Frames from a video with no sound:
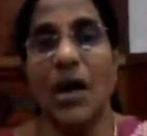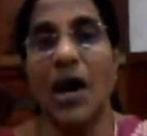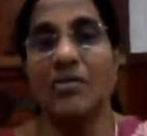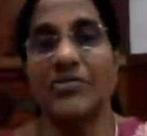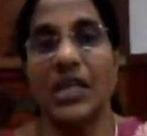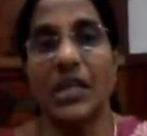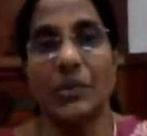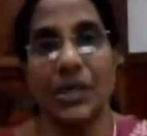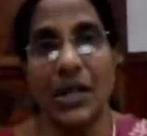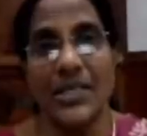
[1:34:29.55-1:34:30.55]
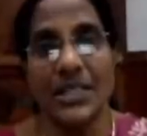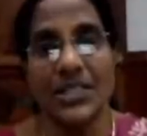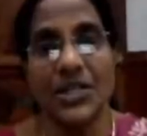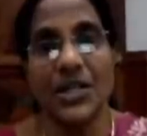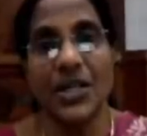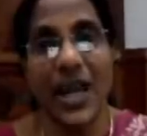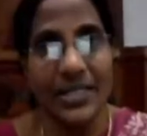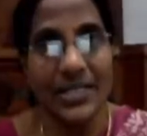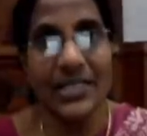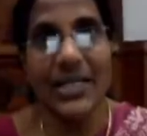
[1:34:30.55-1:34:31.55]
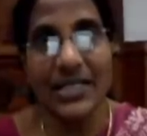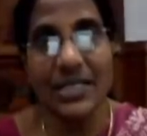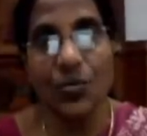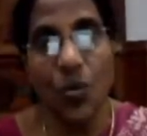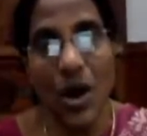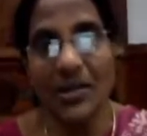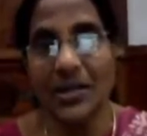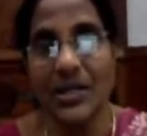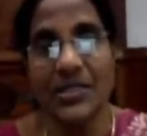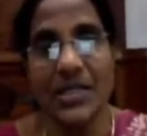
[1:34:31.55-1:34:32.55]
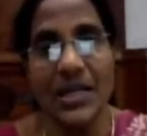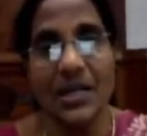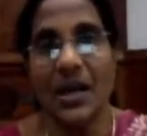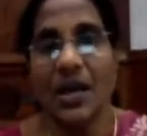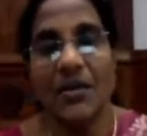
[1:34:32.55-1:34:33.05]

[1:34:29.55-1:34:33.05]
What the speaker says: After liberalization in 1991, isn't it?